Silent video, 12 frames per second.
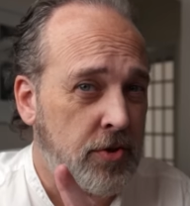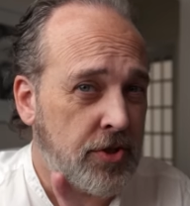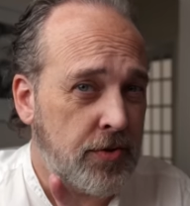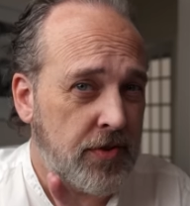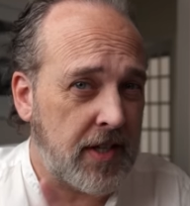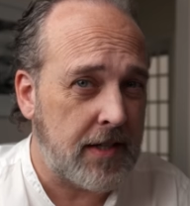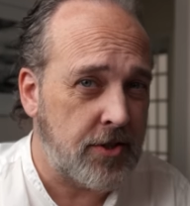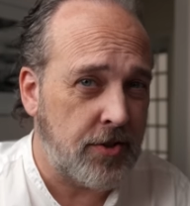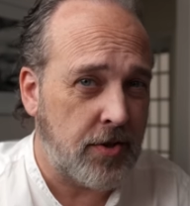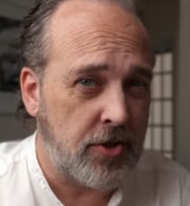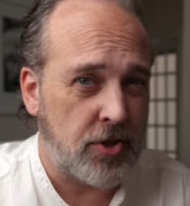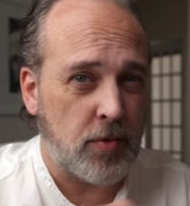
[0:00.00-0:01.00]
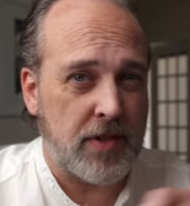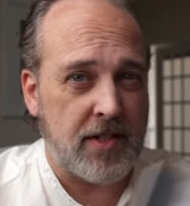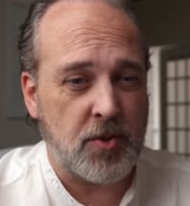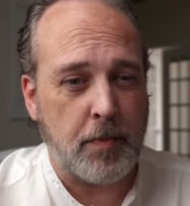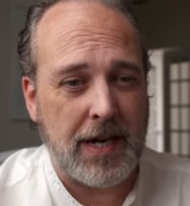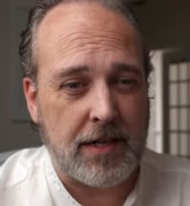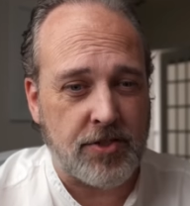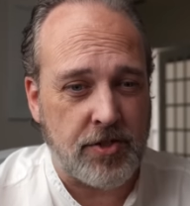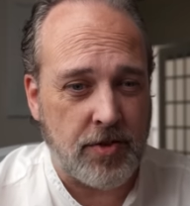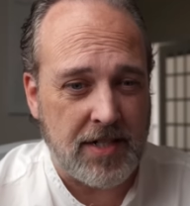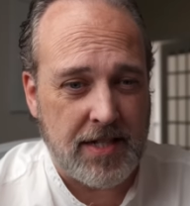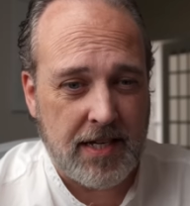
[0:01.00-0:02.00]
two things you can do with this box.
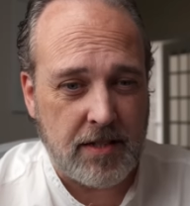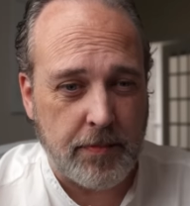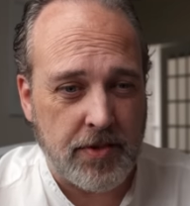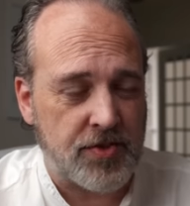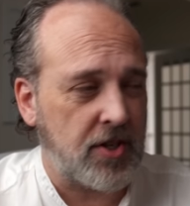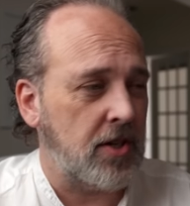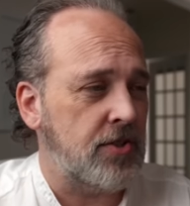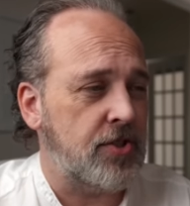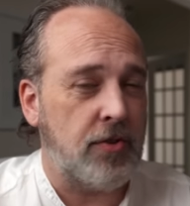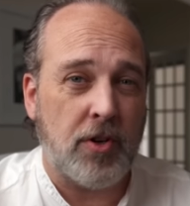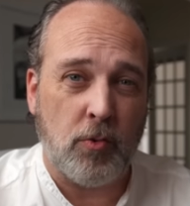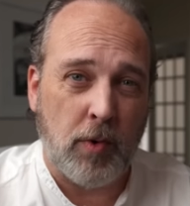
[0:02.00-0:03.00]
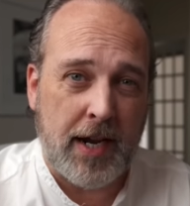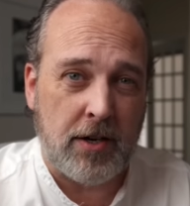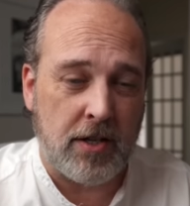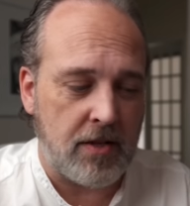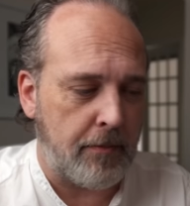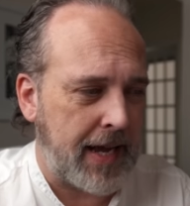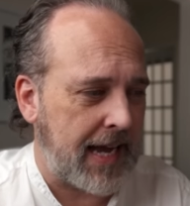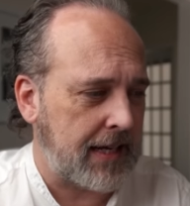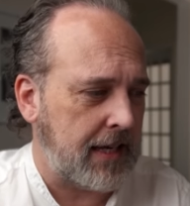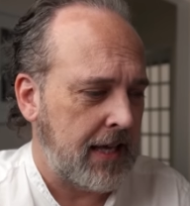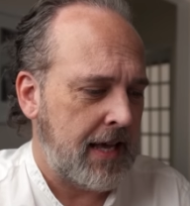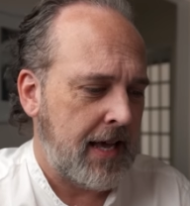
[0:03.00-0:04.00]
You can take the postcards, you can write on the
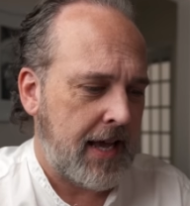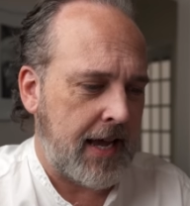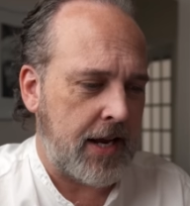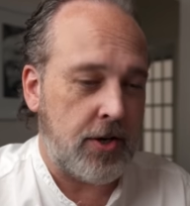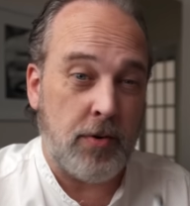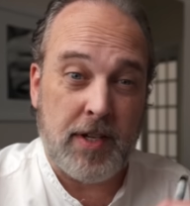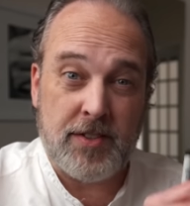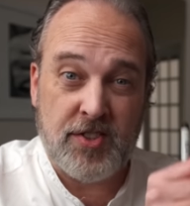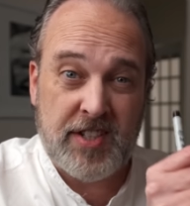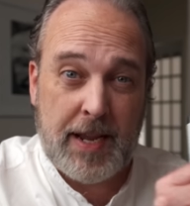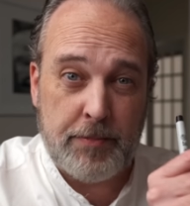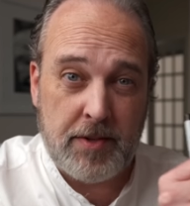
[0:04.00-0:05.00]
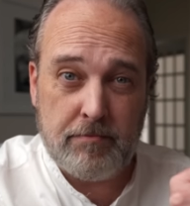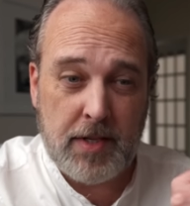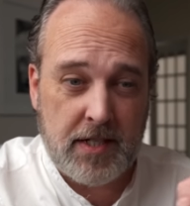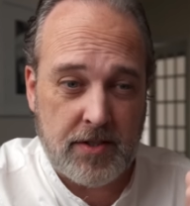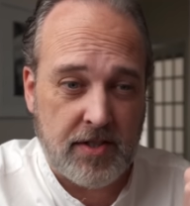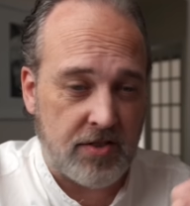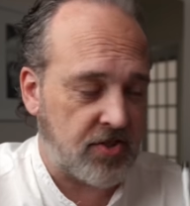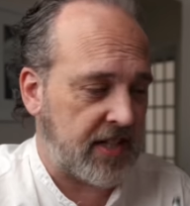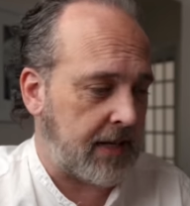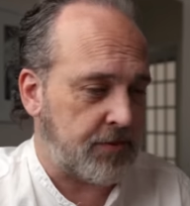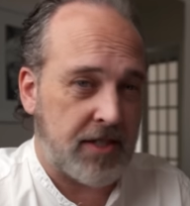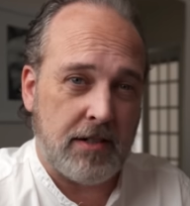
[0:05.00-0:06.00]
back, and you can stamp them because there's
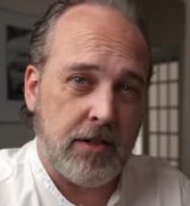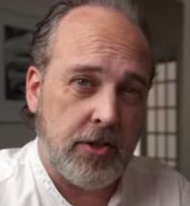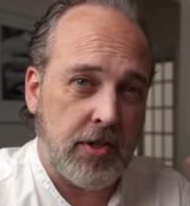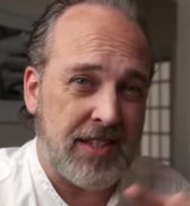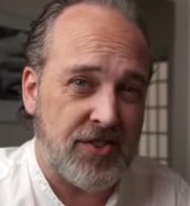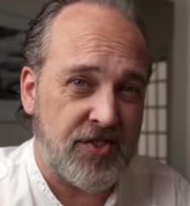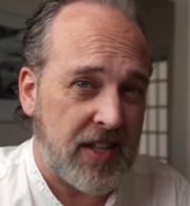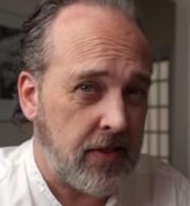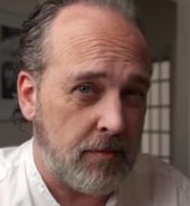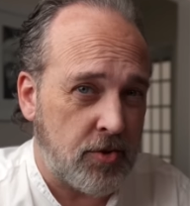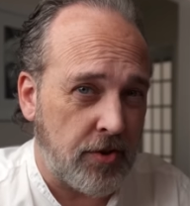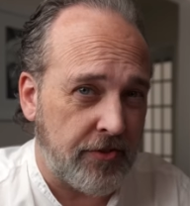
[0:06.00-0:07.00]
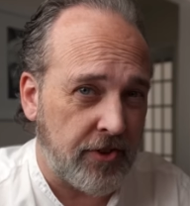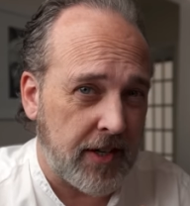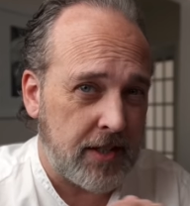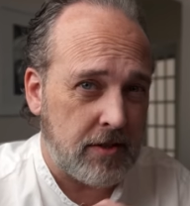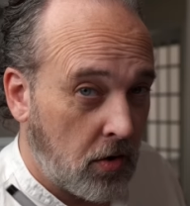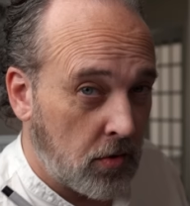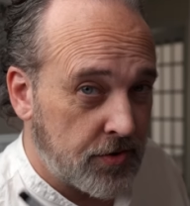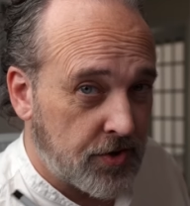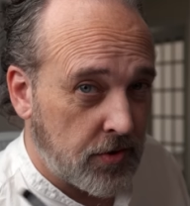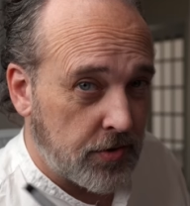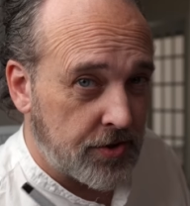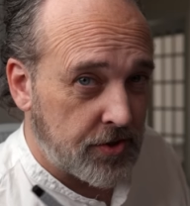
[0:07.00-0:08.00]
stamps here and you can send them to a friend. Old
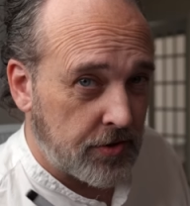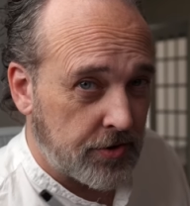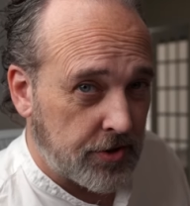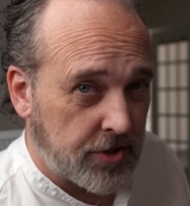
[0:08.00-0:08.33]
school social